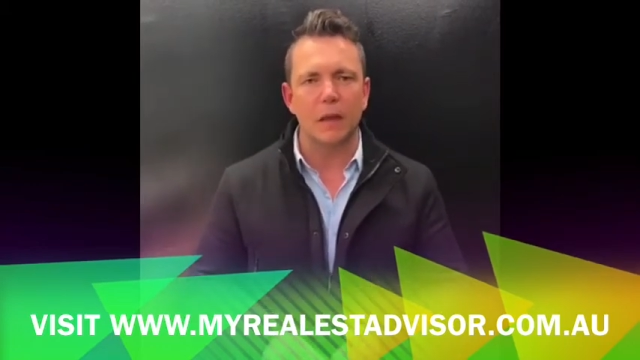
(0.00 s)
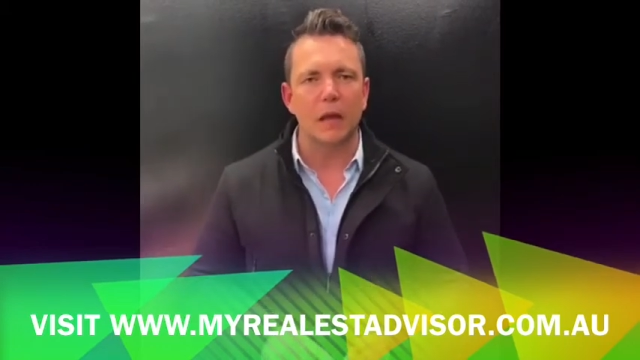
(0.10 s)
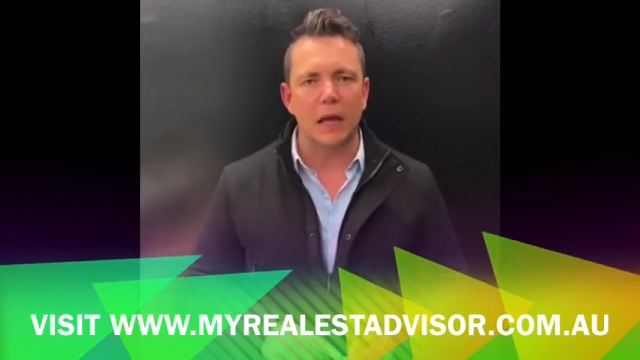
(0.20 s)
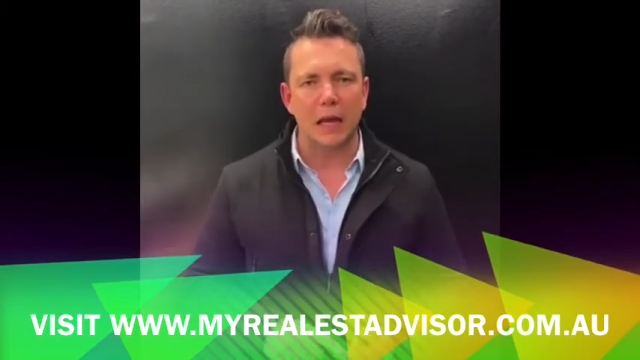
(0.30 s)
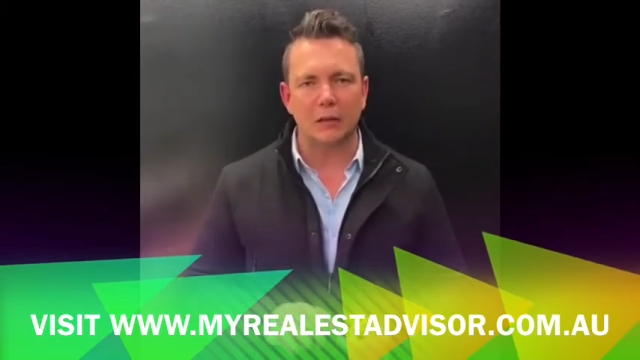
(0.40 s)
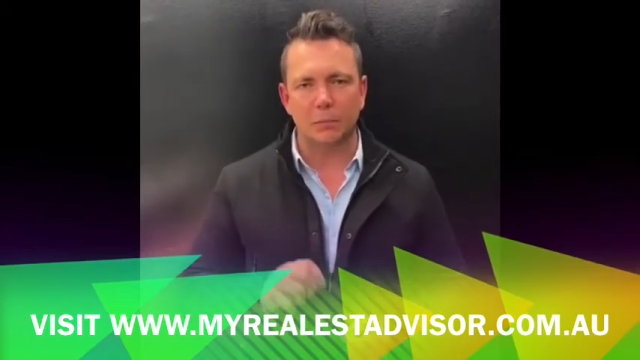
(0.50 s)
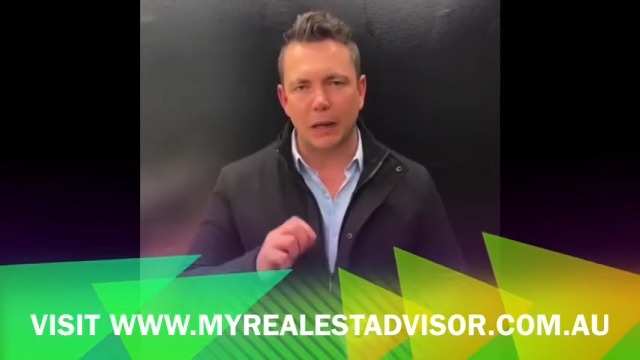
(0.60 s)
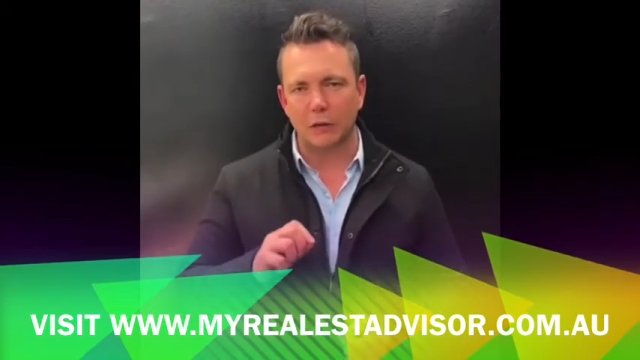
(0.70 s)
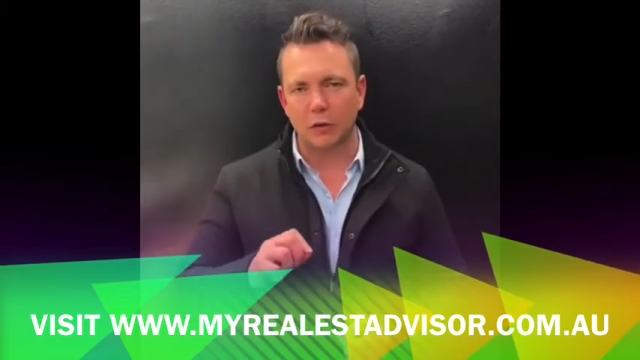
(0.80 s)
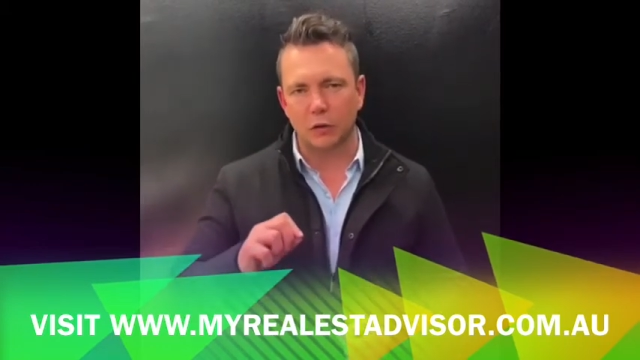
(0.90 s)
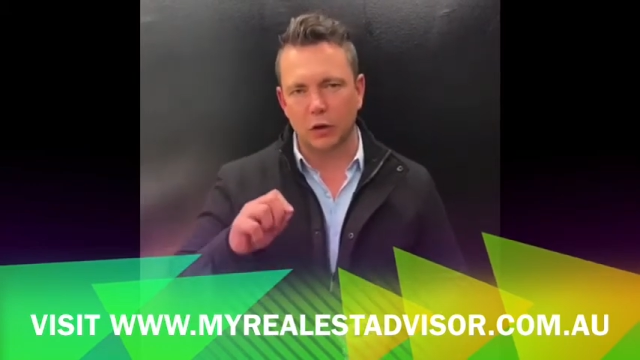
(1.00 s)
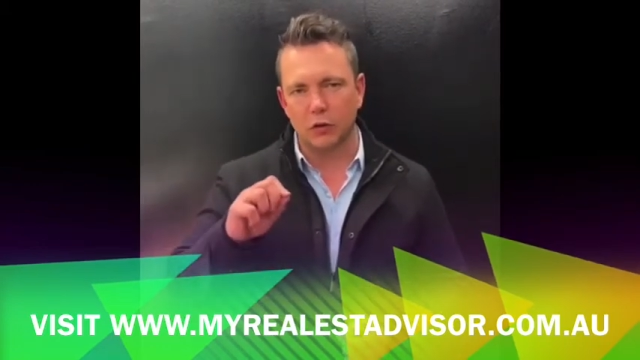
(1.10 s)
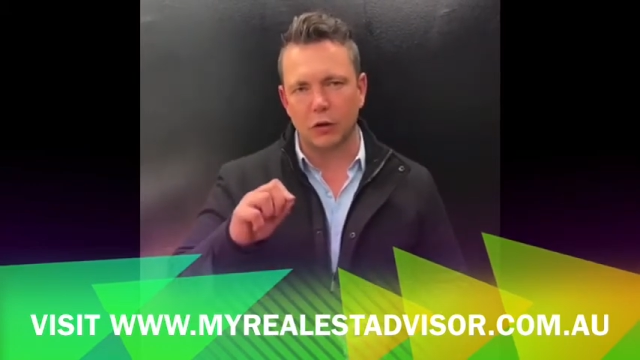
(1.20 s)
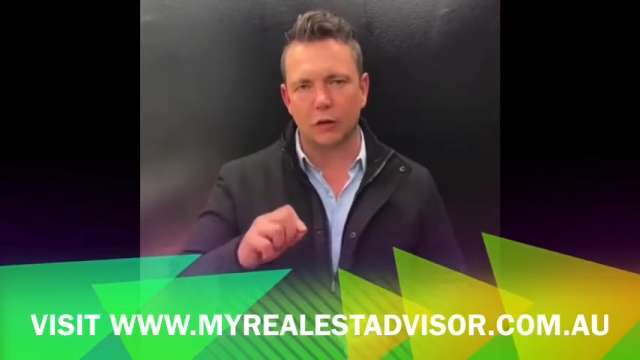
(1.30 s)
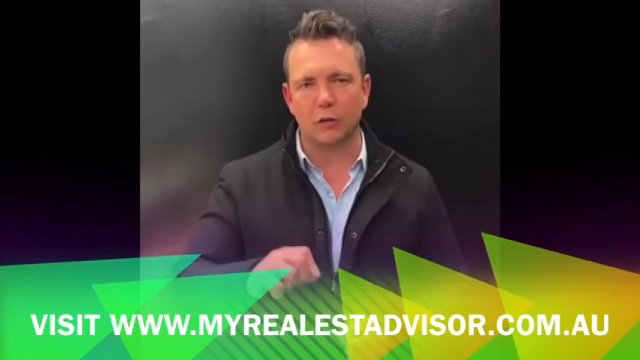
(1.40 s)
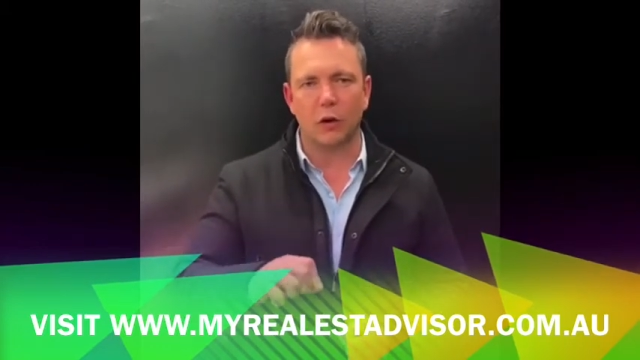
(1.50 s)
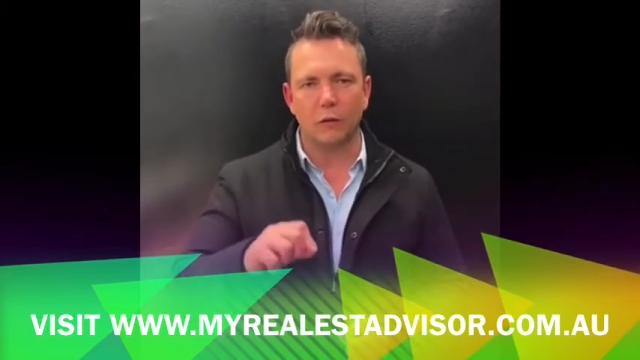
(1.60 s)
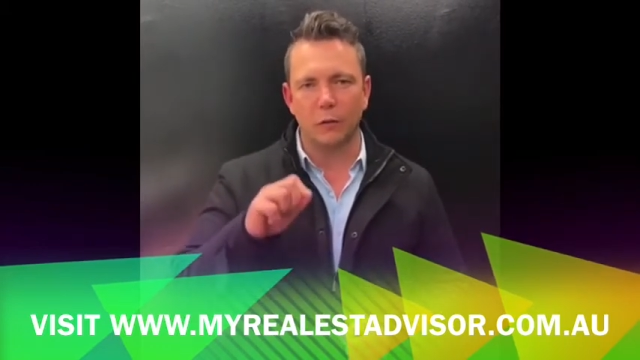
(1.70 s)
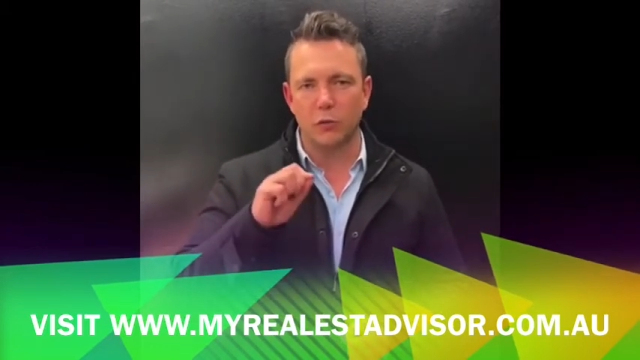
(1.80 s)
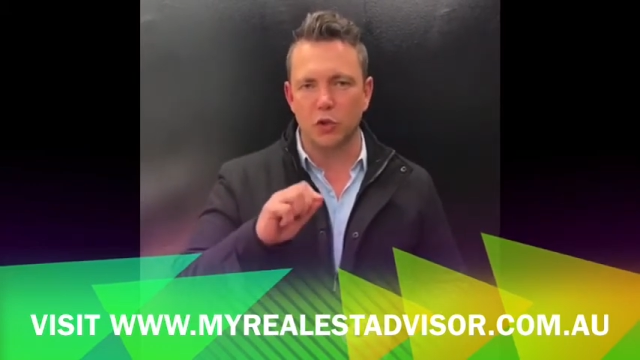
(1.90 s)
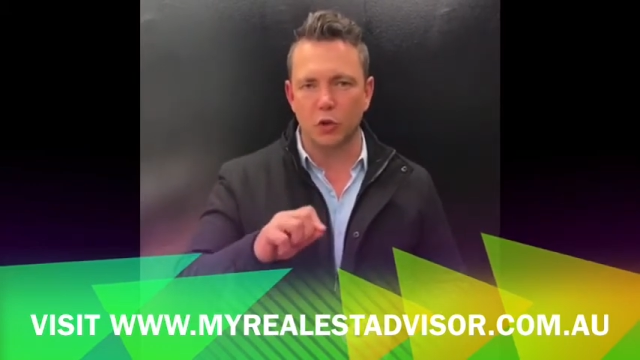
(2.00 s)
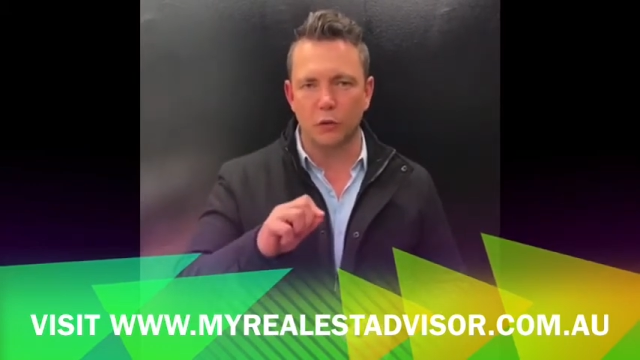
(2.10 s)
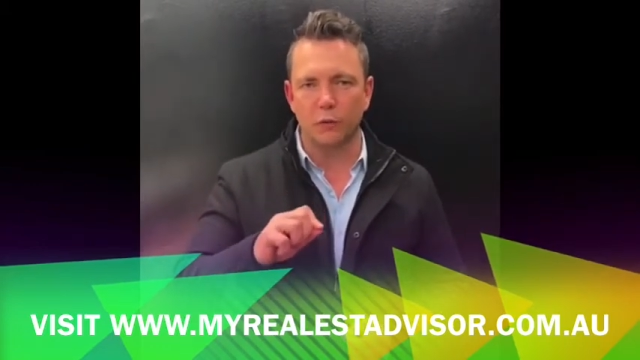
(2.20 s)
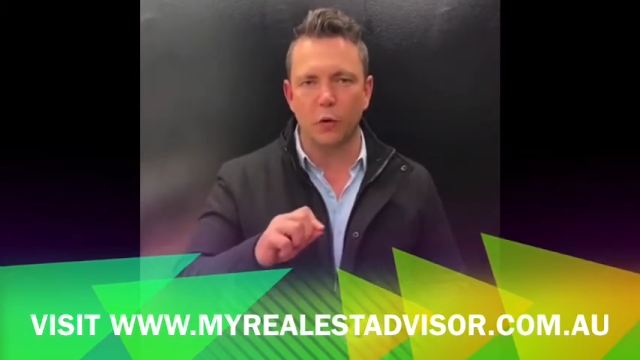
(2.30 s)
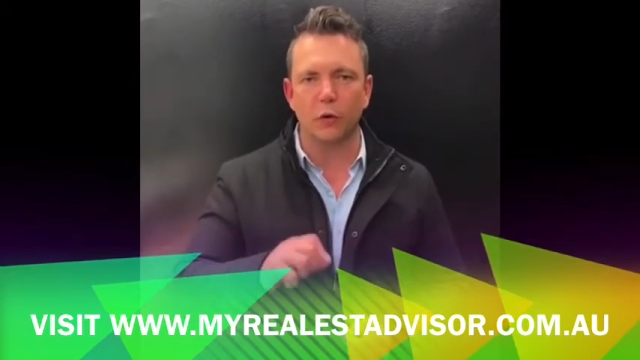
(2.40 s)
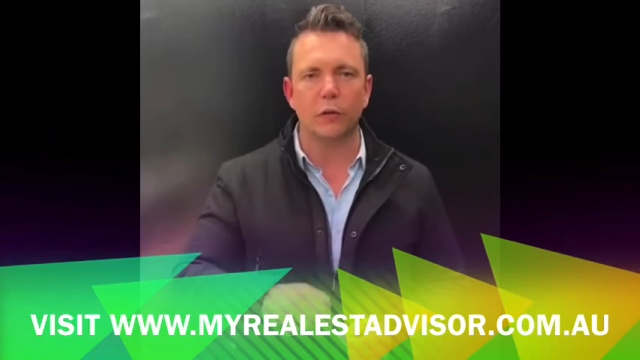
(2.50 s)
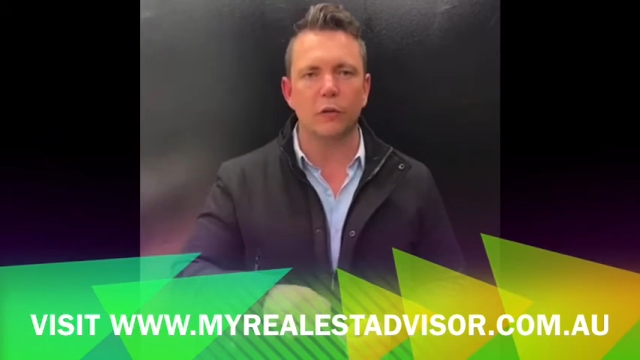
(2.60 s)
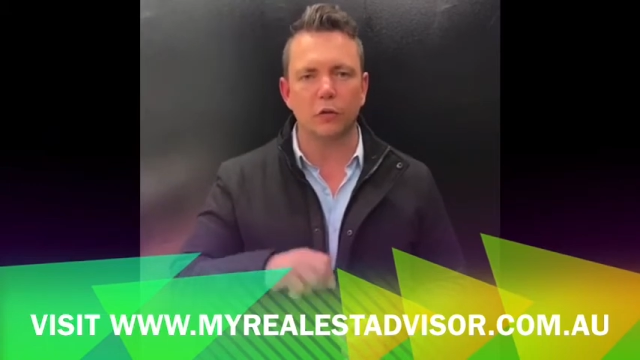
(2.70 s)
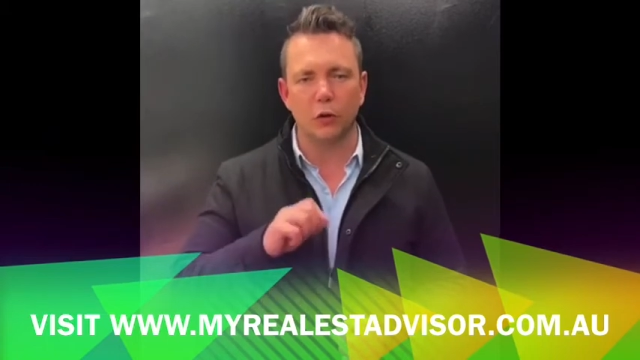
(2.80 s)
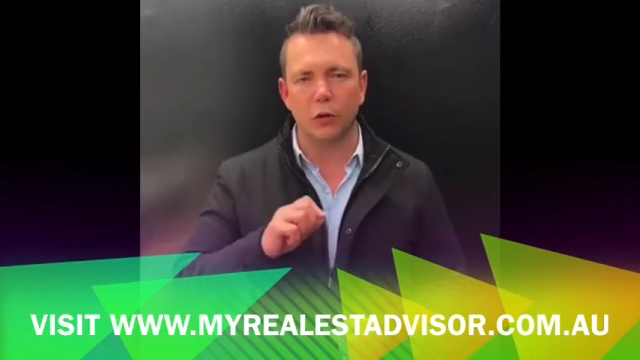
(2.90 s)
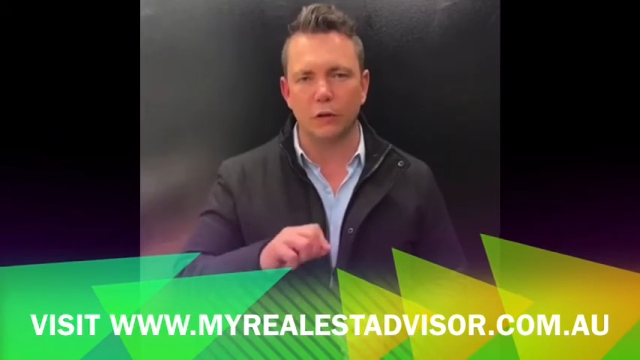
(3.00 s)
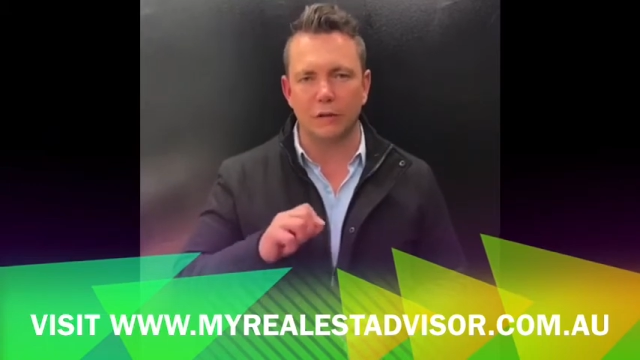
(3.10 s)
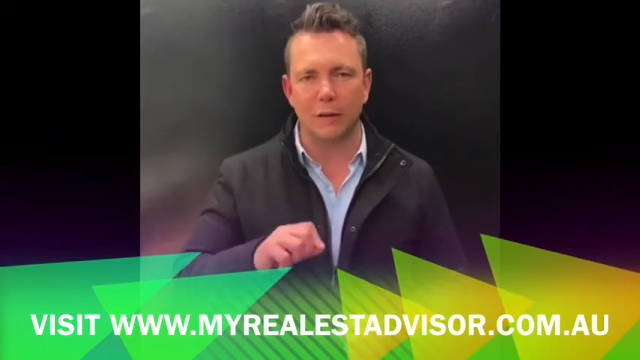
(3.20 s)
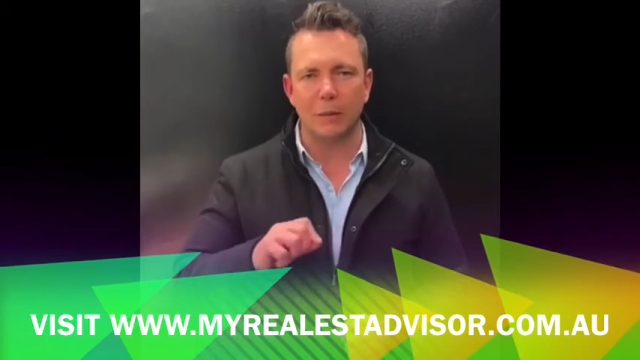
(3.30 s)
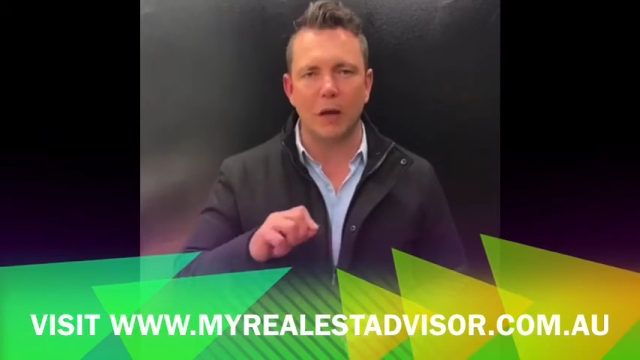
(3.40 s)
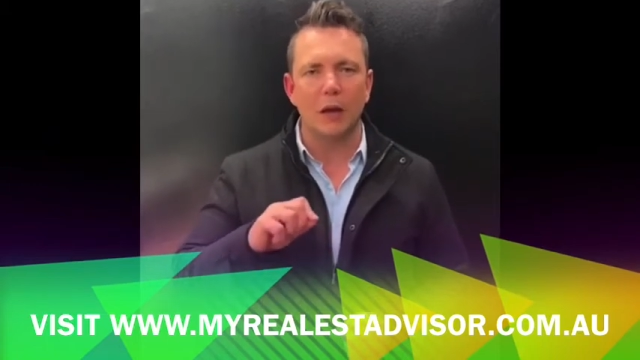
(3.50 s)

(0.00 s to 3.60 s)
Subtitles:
It's based on contracts signed from June 4th through to December